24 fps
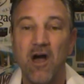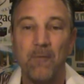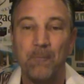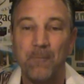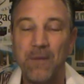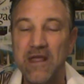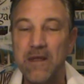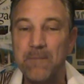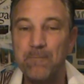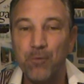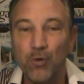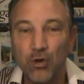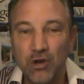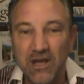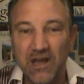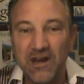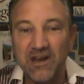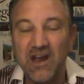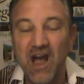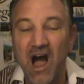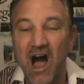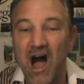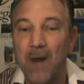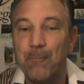People
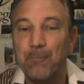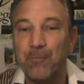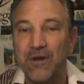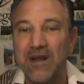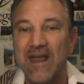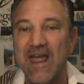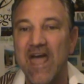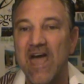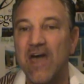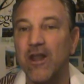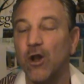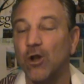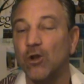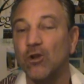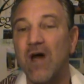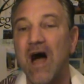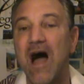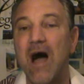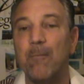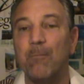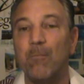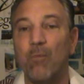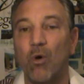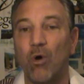can comprehend a
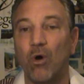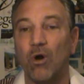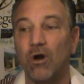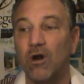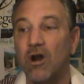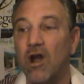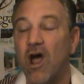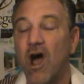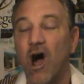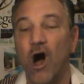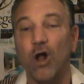lot more,